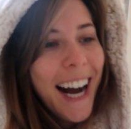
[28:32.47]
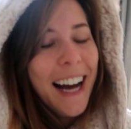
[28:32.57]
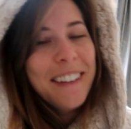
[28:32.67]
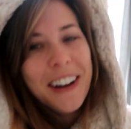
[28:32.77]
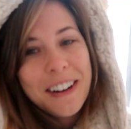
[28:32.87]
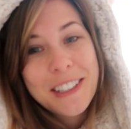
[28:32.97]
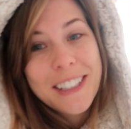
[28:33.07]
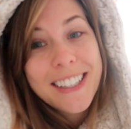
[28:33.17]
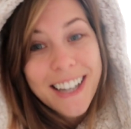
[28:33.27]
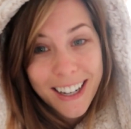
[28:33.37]
I was
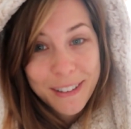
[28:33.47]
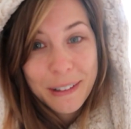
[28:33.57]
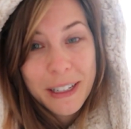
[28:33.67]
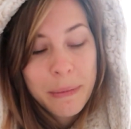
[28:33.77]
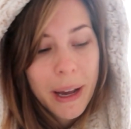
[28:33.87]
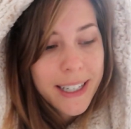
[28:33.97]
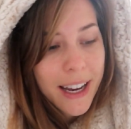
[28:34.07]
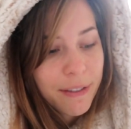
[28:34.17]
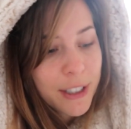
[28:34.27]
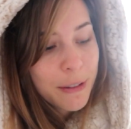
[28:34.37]
so tired when I went to bed,
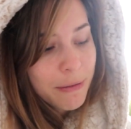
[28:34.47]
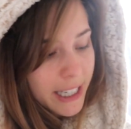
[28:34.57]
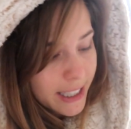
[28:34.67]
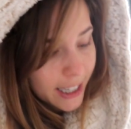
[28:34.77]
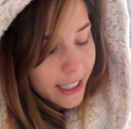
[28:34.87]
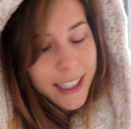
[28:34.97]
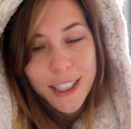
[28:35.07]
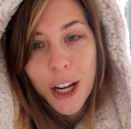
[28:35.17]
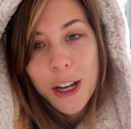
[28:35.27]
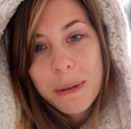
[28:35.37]
and for some reason
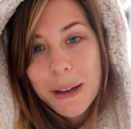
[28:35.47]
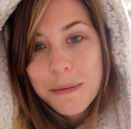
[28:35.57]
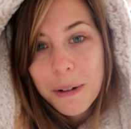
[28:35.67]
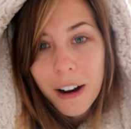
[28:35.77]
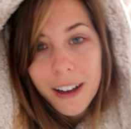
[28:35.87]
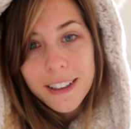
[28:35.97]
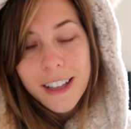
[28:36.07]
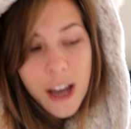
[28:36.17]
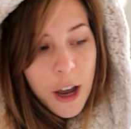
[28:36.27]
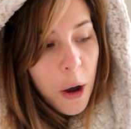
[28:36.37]
Toby
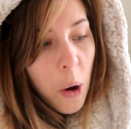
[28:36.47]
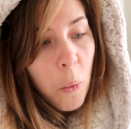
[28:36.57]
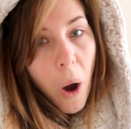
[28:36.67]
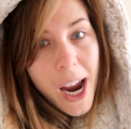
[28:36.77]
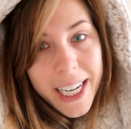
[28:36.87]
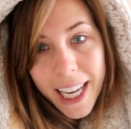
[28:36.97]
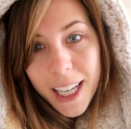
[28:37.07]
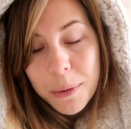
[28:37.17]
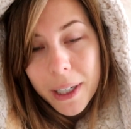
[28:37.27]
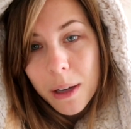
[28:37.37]
was
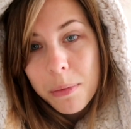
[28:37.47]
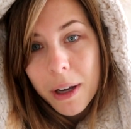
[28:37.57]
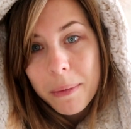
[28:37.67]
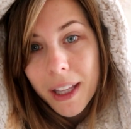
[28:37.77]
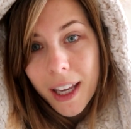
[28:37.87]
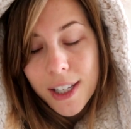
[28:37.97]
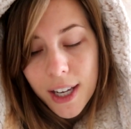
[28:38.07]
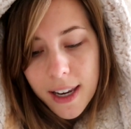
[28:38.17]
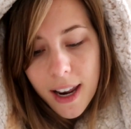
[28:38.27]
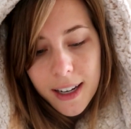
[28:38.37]
whining when I put him in the
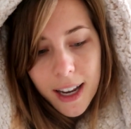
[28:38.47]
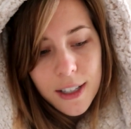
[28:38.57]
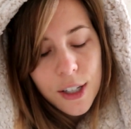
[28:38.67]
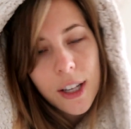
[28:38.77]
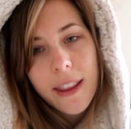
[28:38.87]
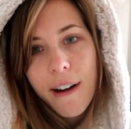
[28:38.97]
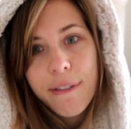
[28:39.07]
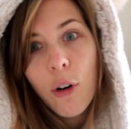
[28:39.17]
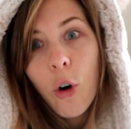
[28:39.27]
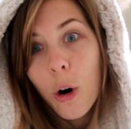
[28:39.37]
kitchen, and he hasn't done
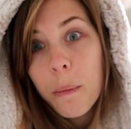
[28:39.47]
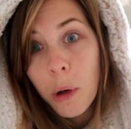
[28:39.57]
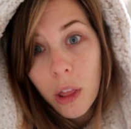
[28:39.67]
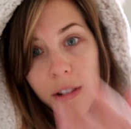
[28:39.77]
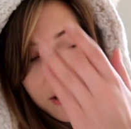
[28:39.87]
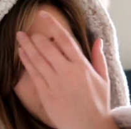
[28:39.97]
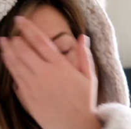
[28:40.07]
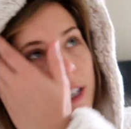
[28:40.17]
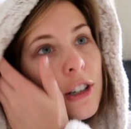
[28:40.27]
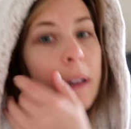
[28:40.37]
that for months,
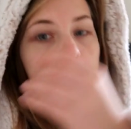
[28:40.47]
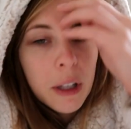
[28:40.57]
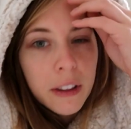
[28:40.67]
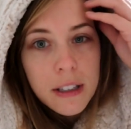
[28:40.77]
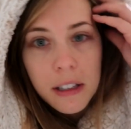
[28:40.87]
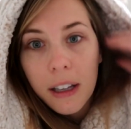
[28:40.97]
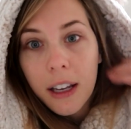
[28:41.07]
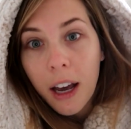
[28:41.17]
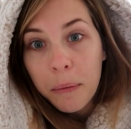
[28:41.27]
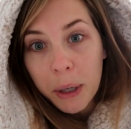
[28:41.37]
like literally months,
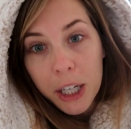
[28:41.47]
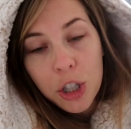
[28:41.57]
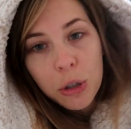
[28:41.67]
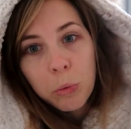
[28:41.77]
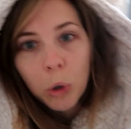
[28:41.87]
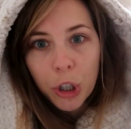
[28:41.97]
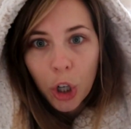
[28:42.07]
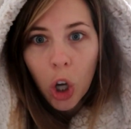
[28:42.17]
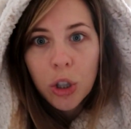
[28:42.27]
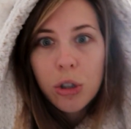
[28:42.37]
but he just would
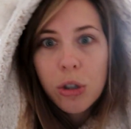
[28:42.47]
not